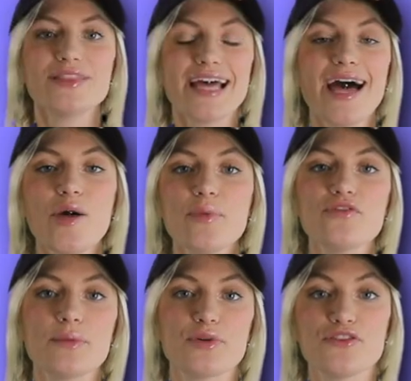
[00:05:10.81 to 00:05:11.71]
With the help of
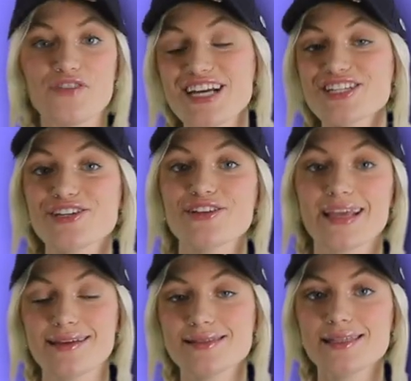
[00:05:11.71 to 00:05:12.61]
a professional
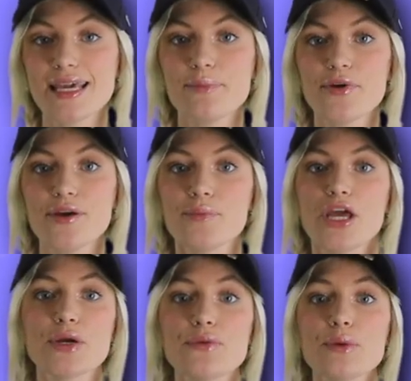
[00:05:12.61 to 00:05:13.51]
landscaper, Curry